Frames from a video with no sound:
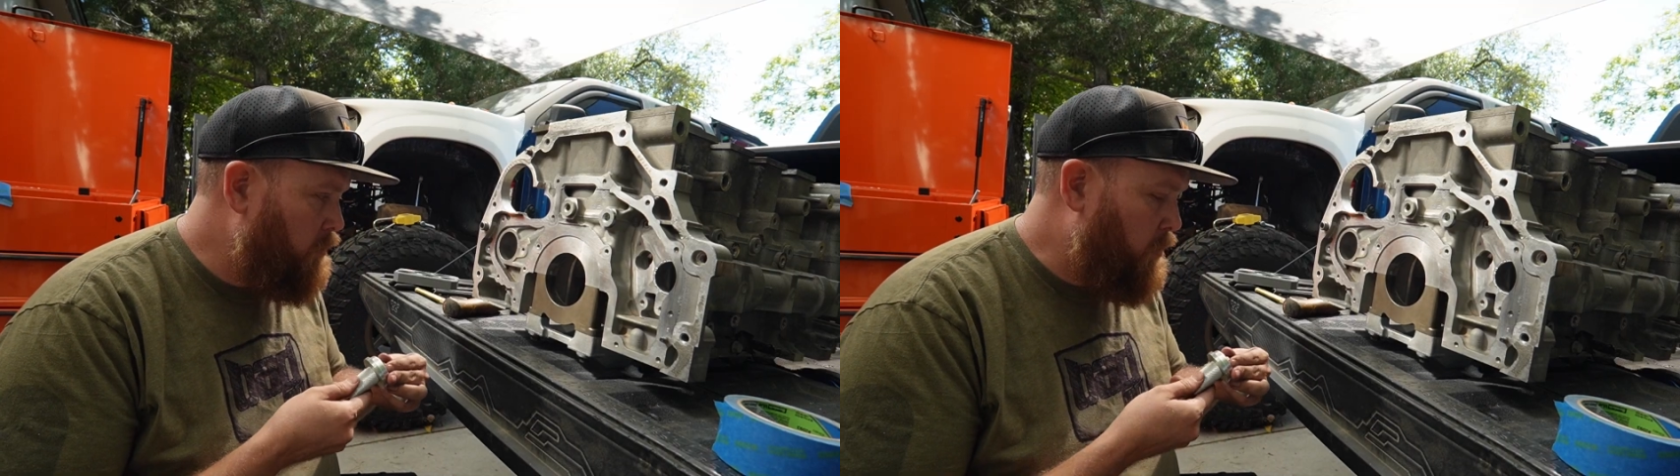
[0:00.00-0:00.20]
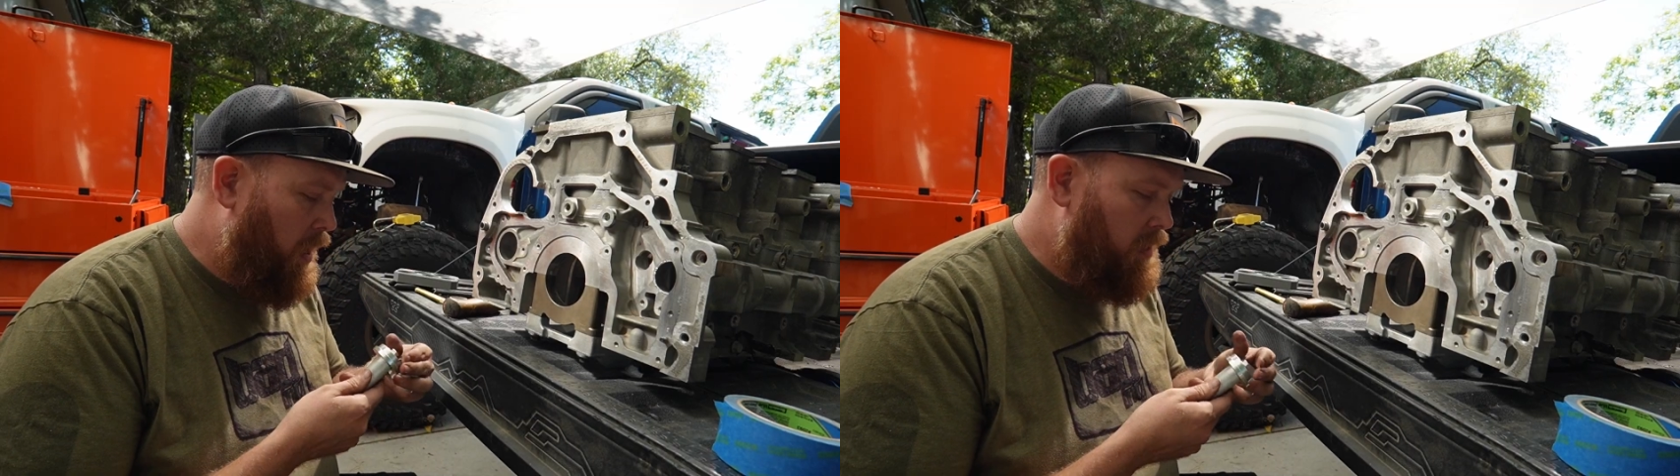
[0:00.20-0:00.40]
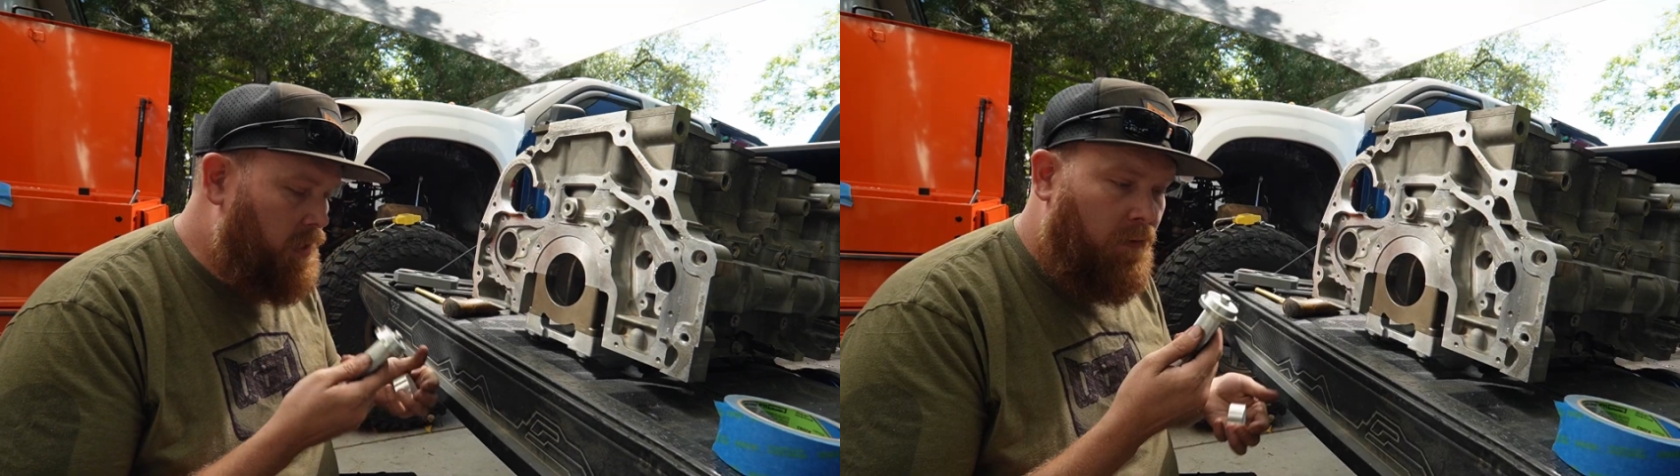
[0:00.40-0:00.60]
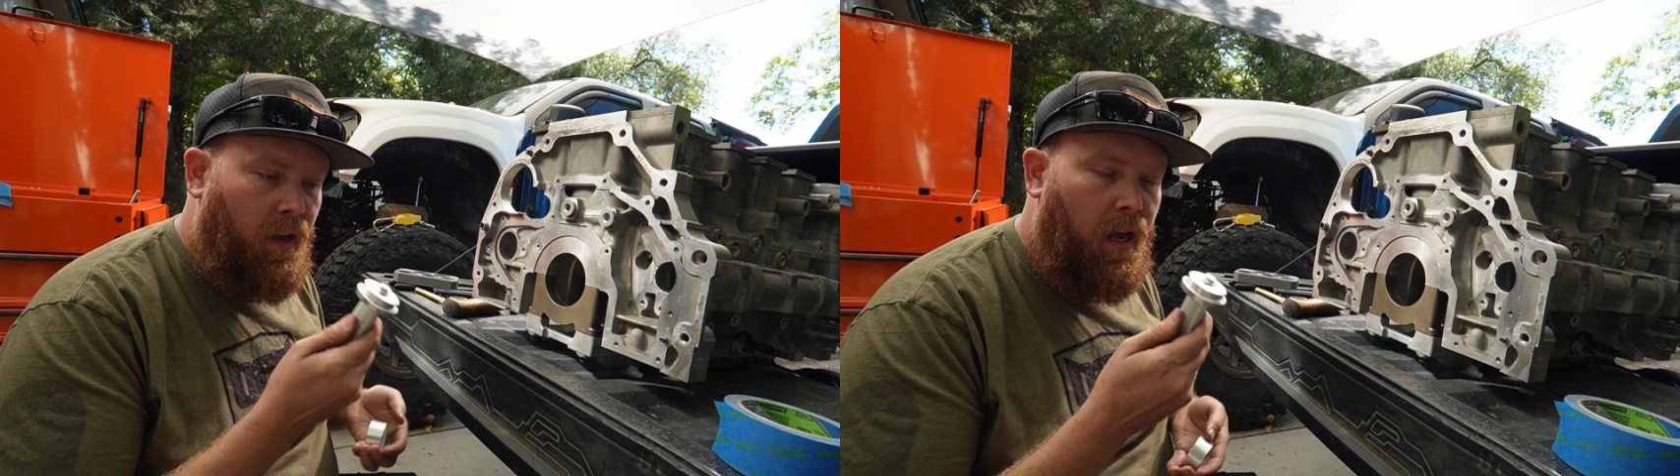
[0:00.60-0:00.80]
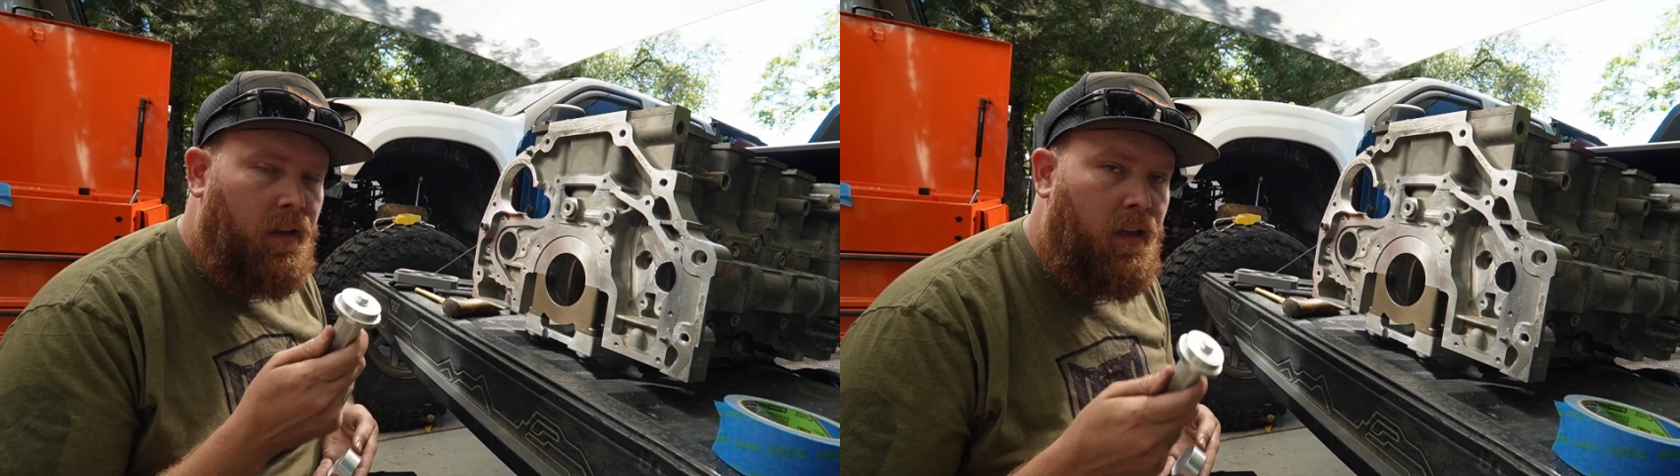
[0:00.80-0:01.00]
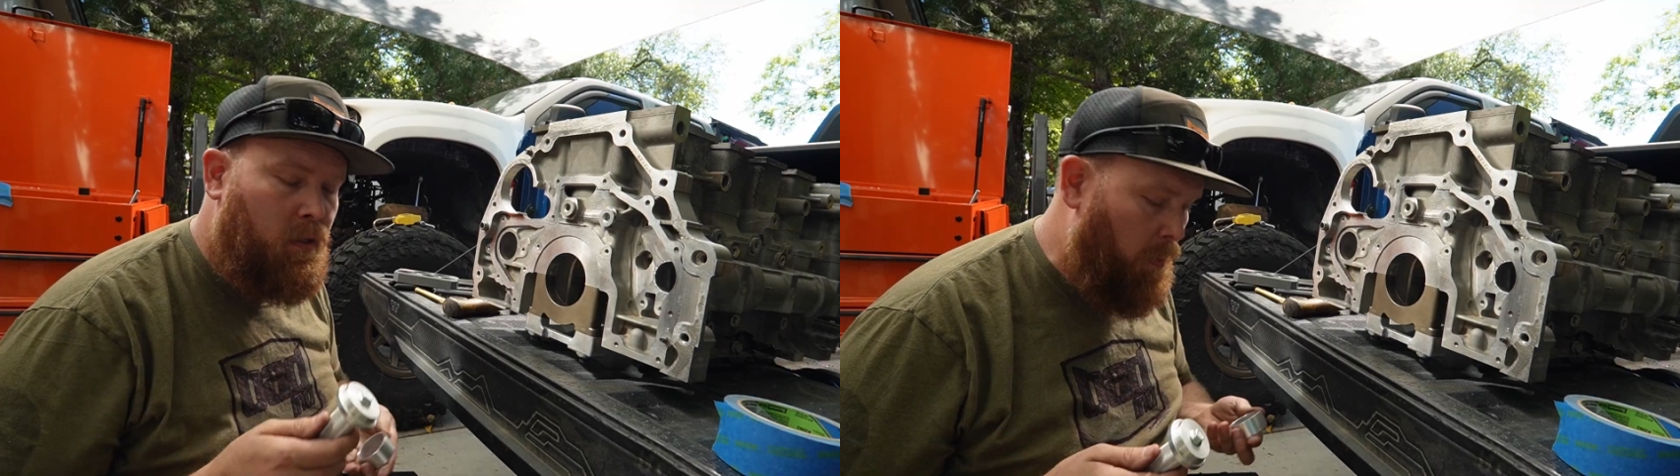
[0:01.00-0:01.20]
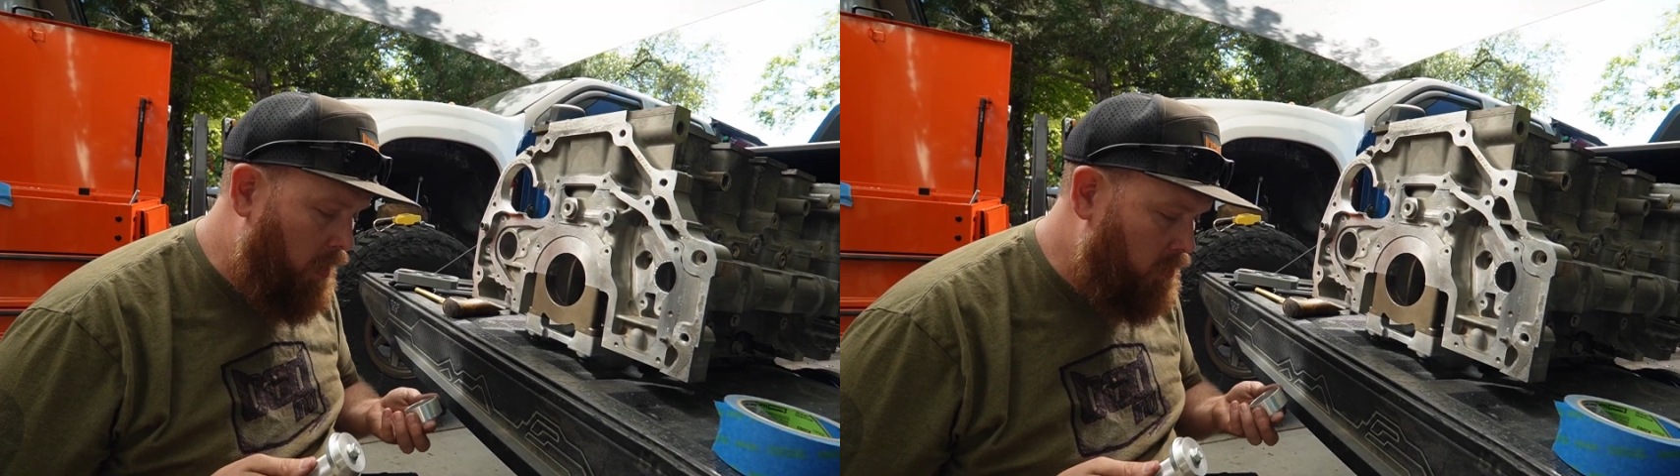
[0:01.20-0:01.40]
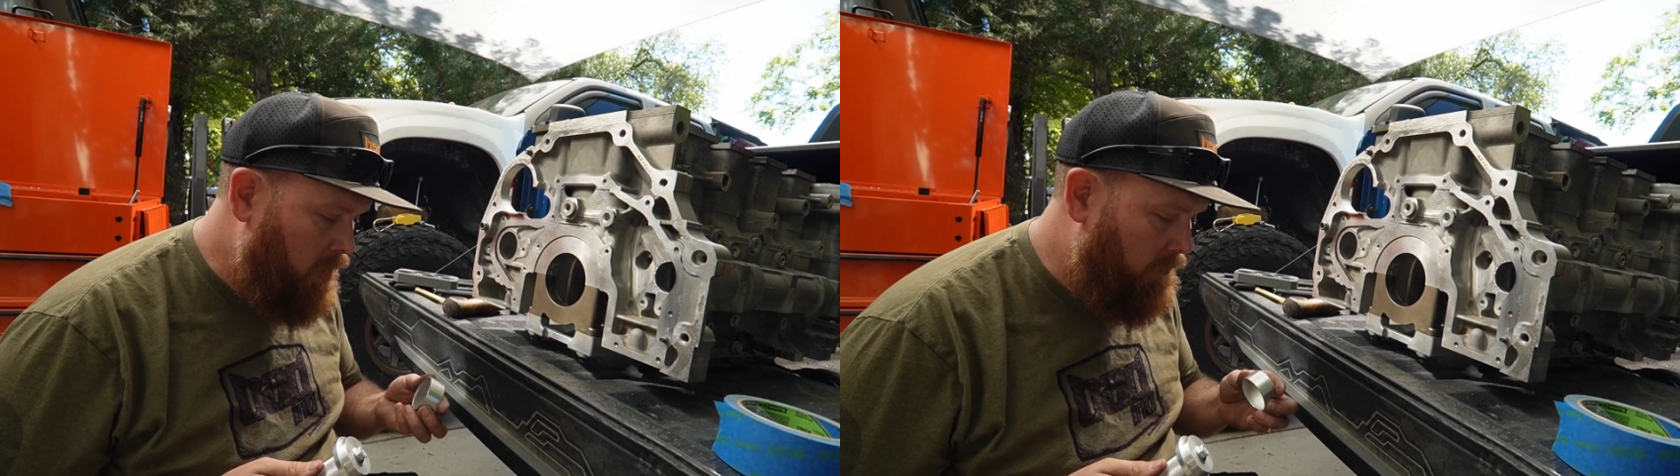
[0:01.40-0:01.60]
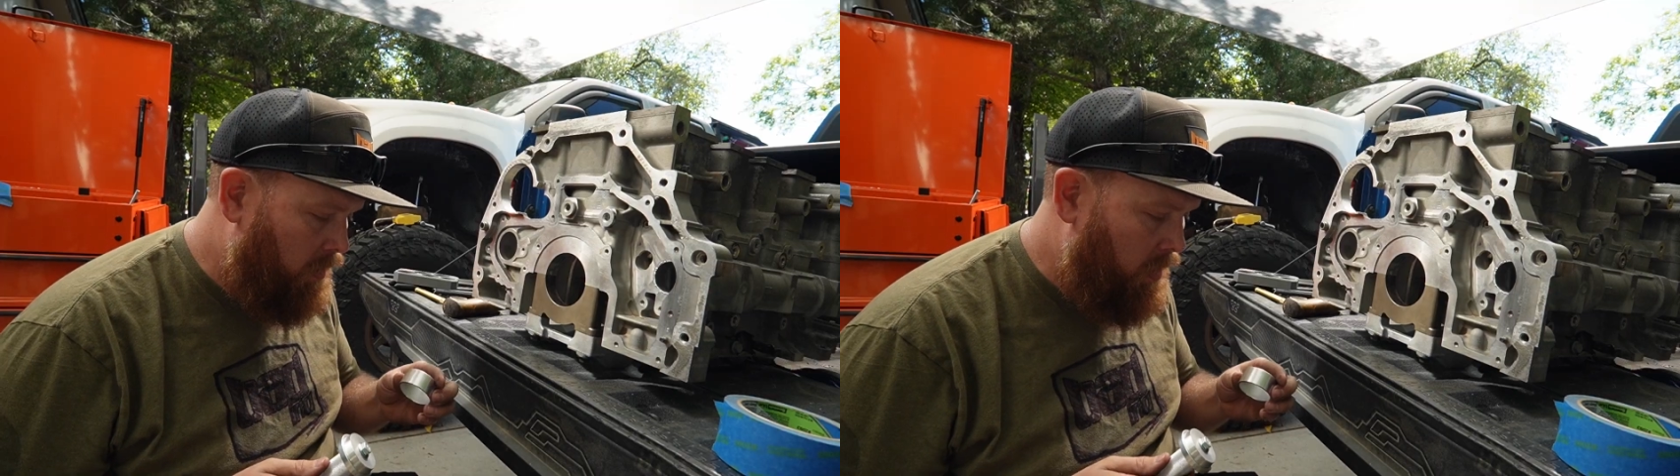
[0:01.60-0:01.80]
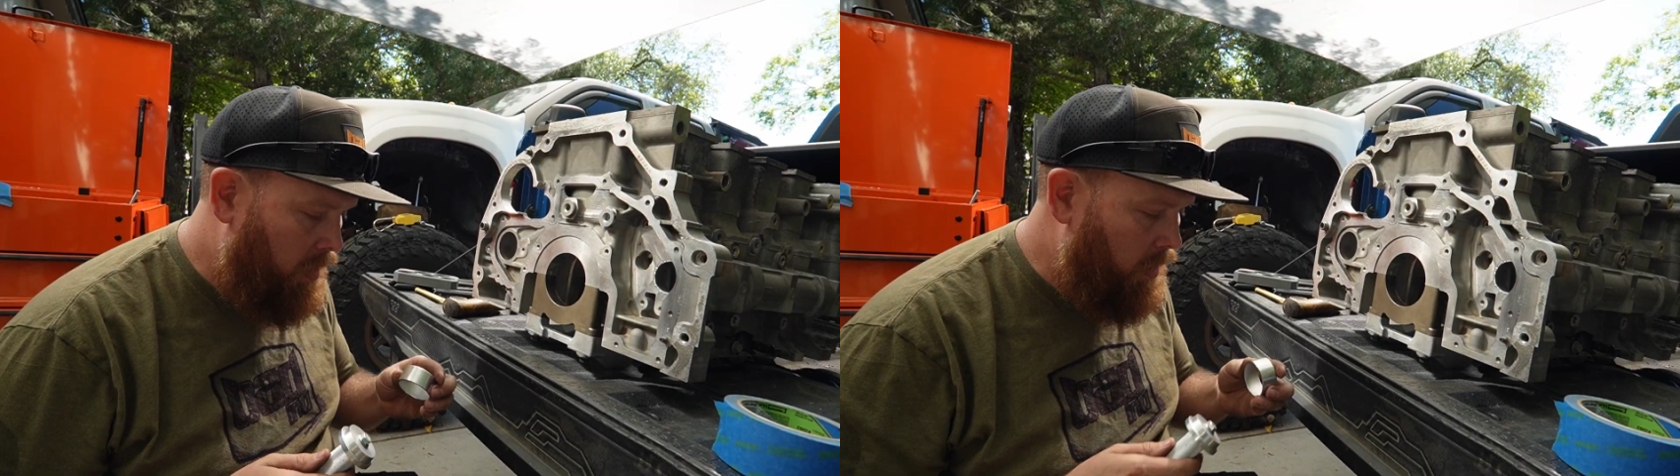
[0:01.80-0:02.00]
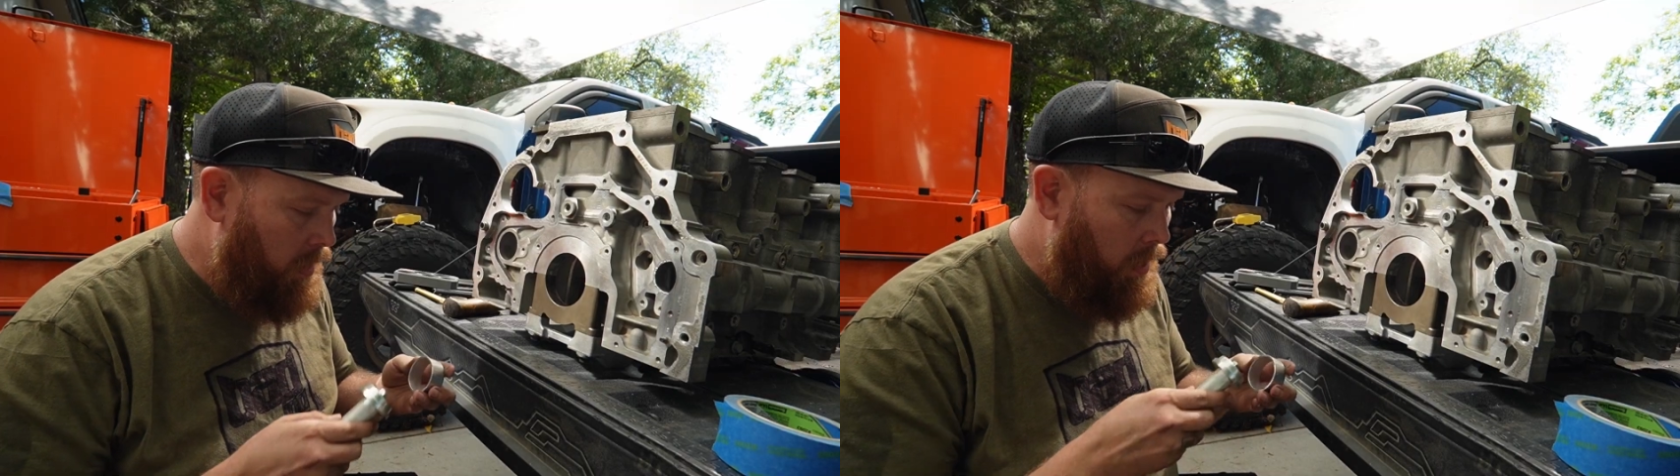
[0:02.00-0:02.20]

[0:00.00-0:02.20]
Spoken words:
but I've got this bearing driver kit